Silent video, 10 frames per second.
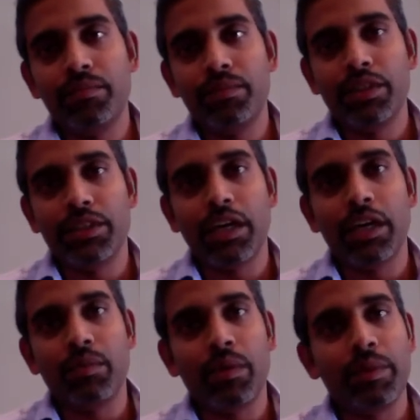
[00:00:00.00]

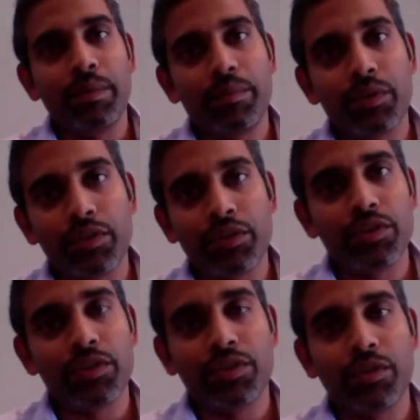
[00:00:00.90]
decide what we put
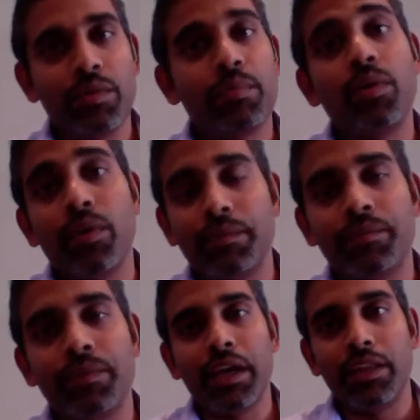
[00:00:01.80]
into the report.
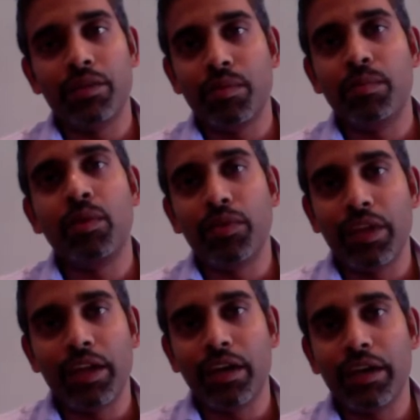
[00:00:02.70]
The report
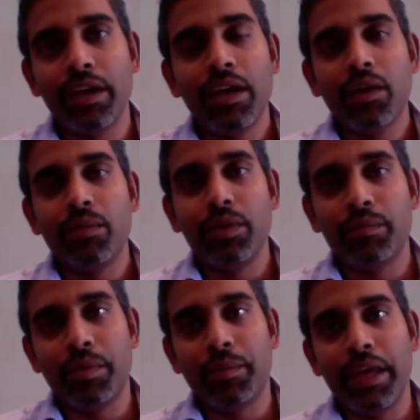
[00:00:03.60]
then I
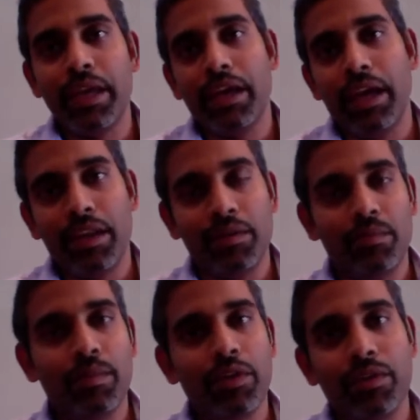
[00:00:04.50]
would prepare and
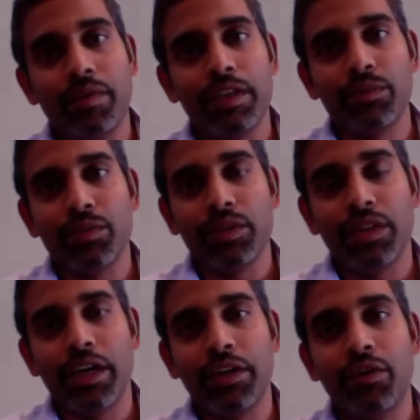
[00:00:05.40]
both of us would
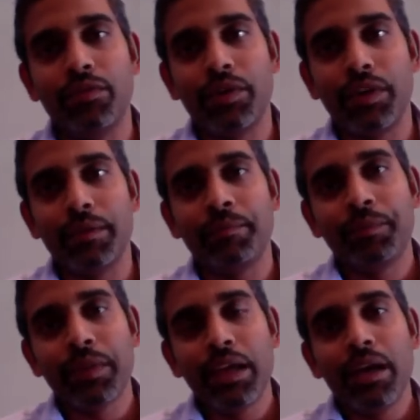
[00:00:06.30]
sign off on
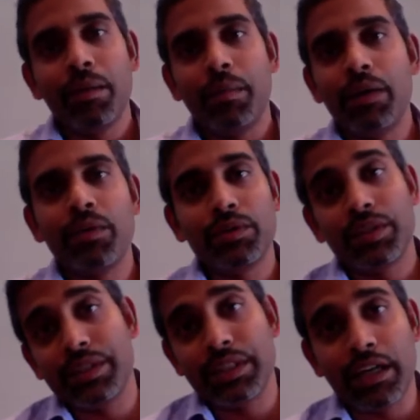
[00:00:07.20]
it. My role as
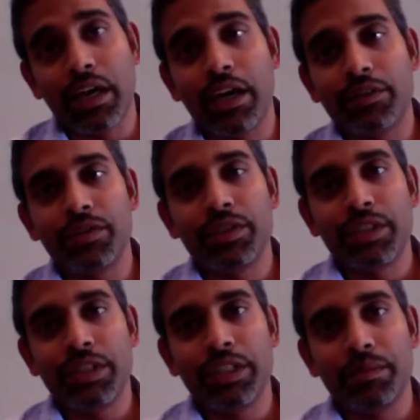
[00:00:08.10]
a psychiatrist
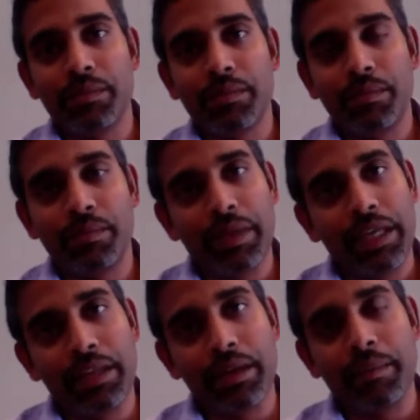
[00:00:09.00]
is
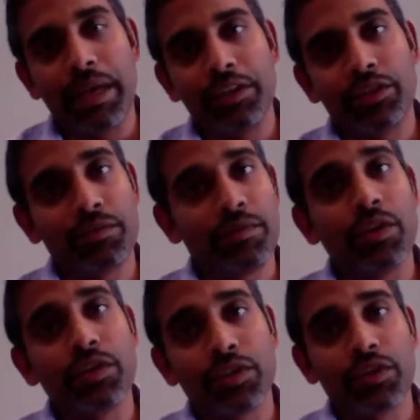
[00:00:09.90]
been mainly to
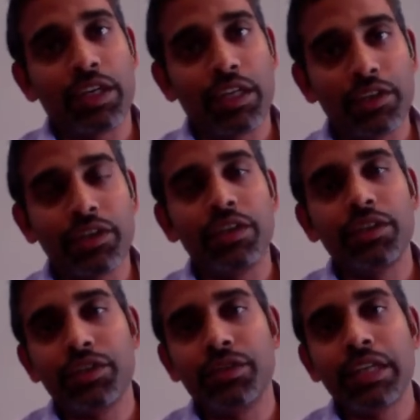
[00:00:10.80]
focus on the clinical
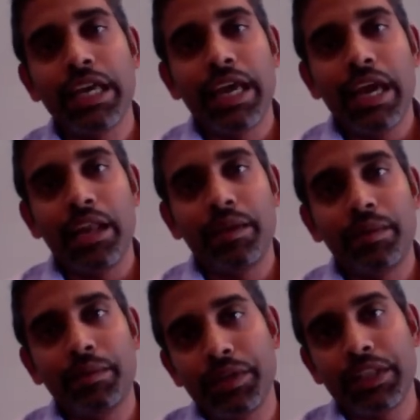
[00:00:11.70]
issues, and
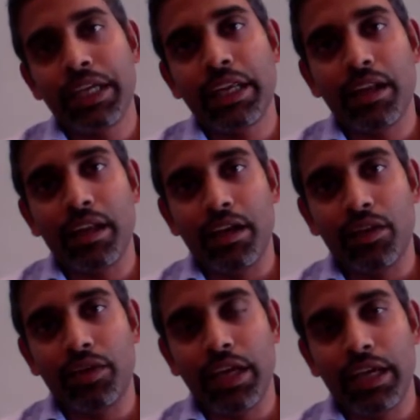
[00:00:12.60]
in particular
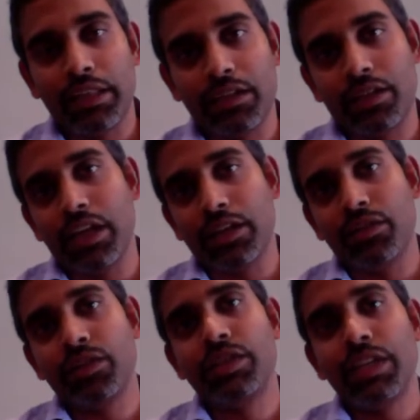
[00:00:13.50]
looking at the
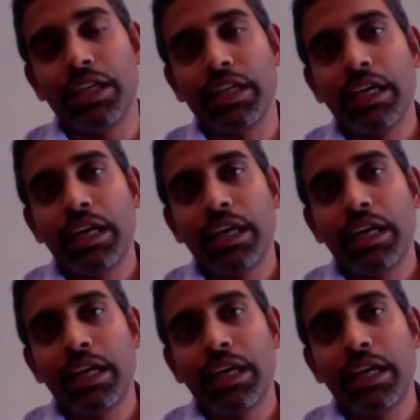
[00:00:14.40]
diagnostic,